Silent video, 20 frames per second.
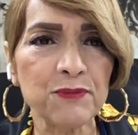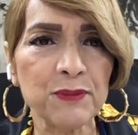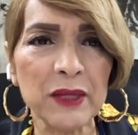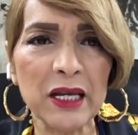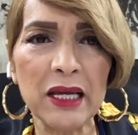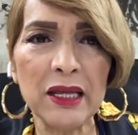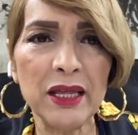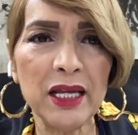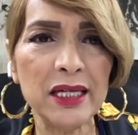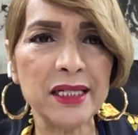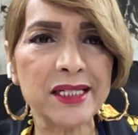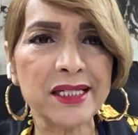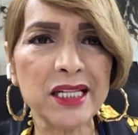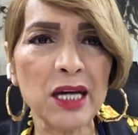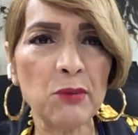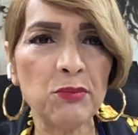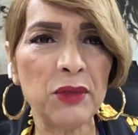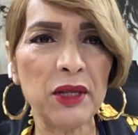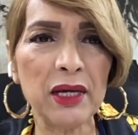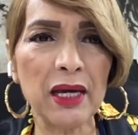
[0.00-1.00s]
And then
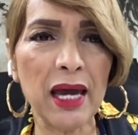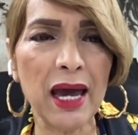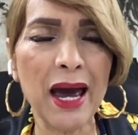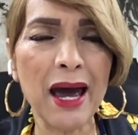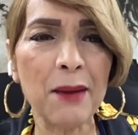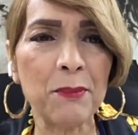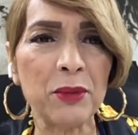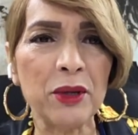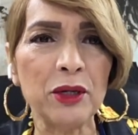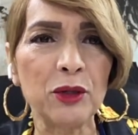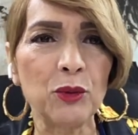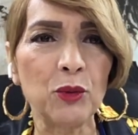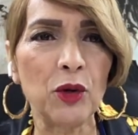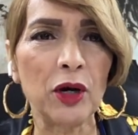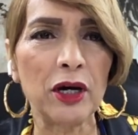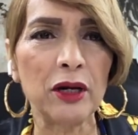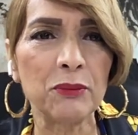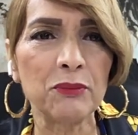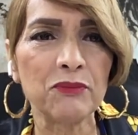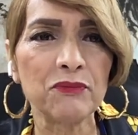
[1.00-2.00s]
something happened.
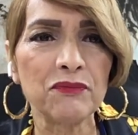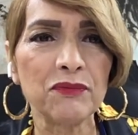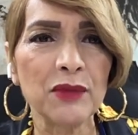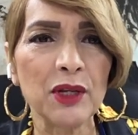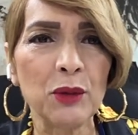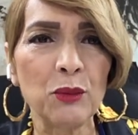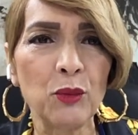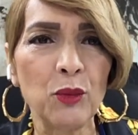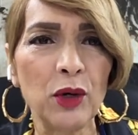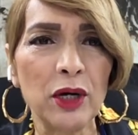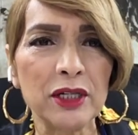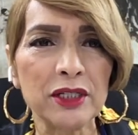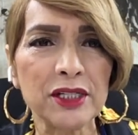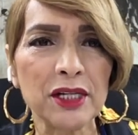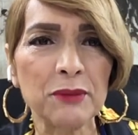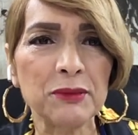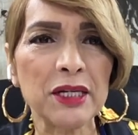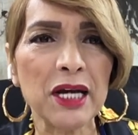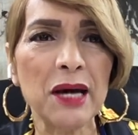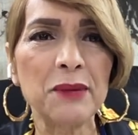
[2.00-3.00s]
What? What?
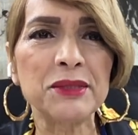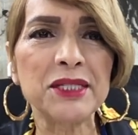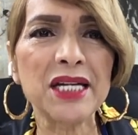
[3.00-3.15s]
Sometimes